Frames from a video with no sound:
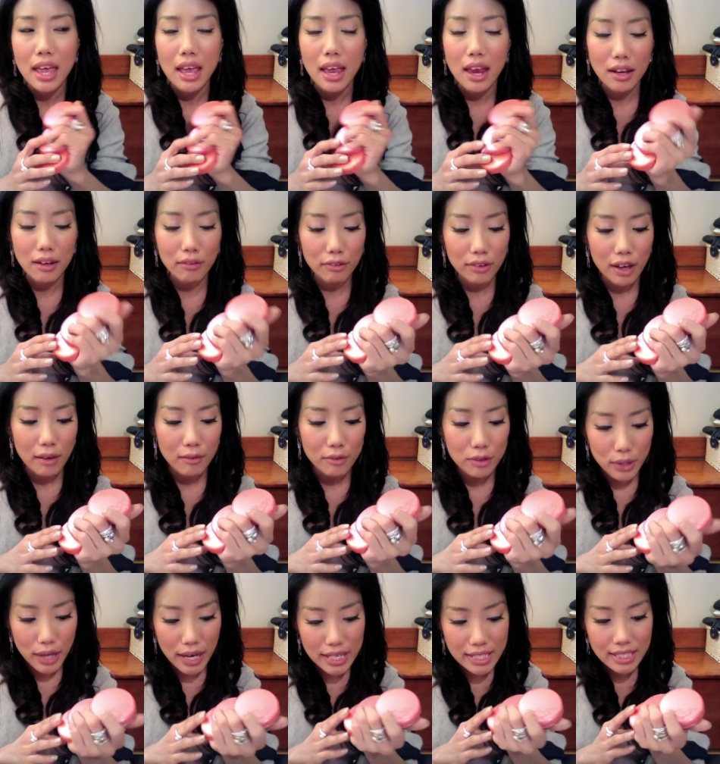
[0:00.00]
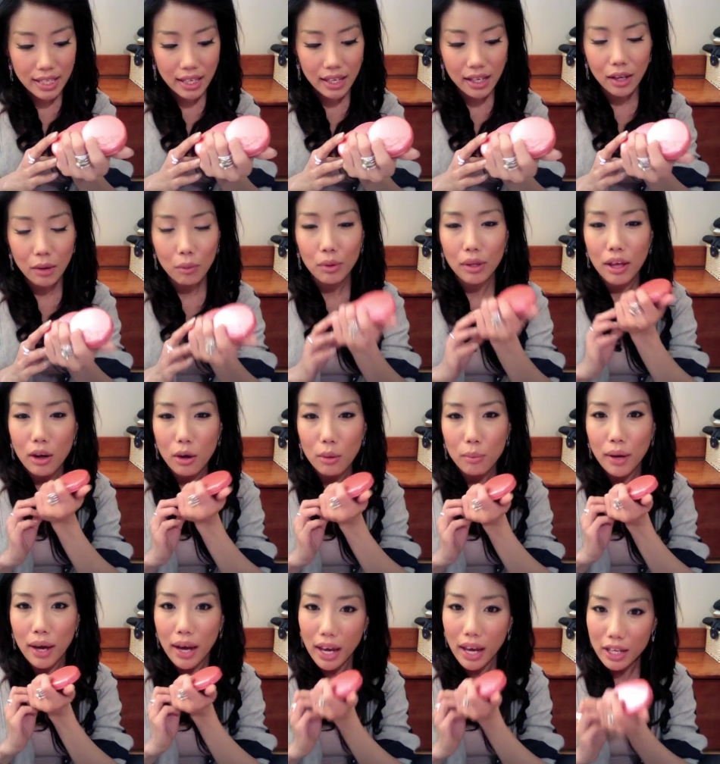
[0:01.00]
And if you have dry skin, it will
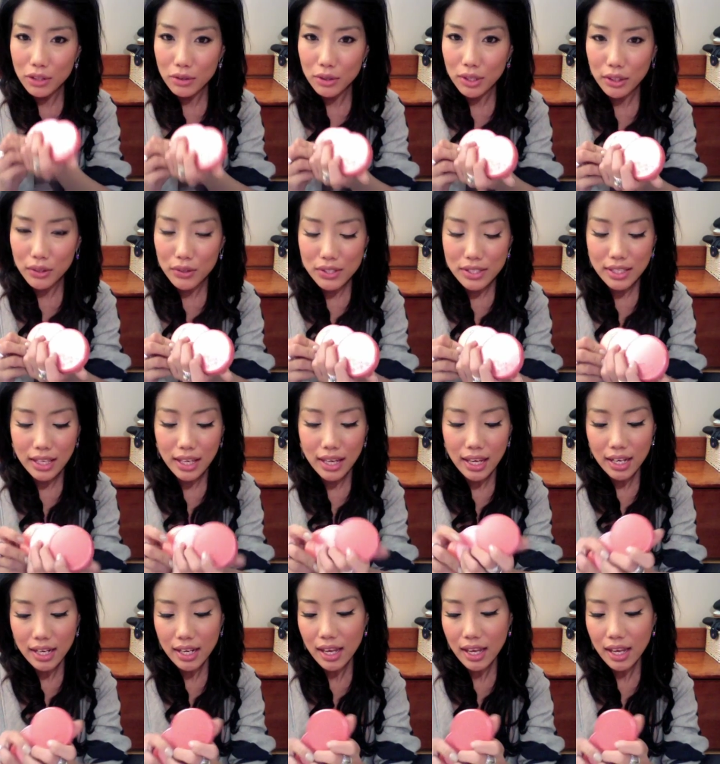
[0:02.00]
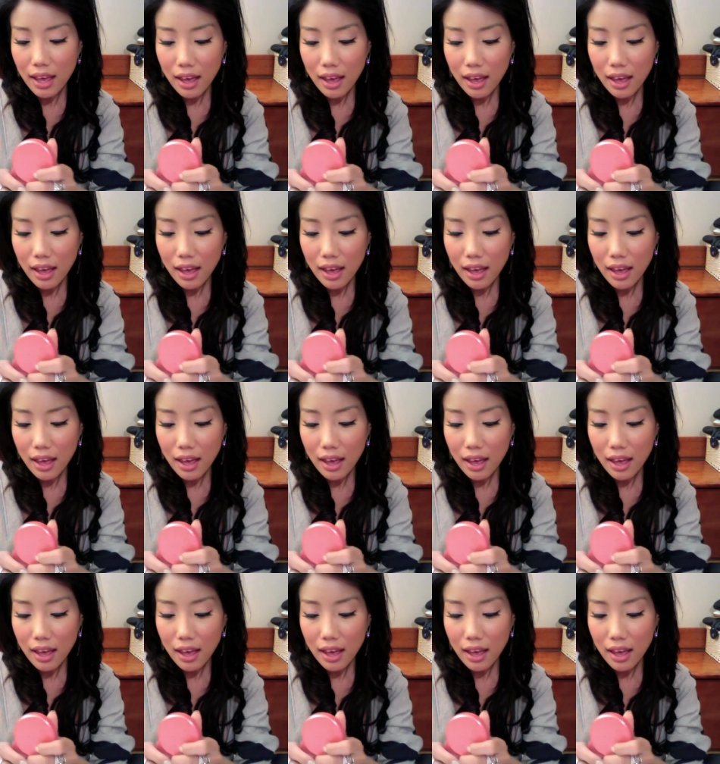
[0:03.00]
help hydrate your skin.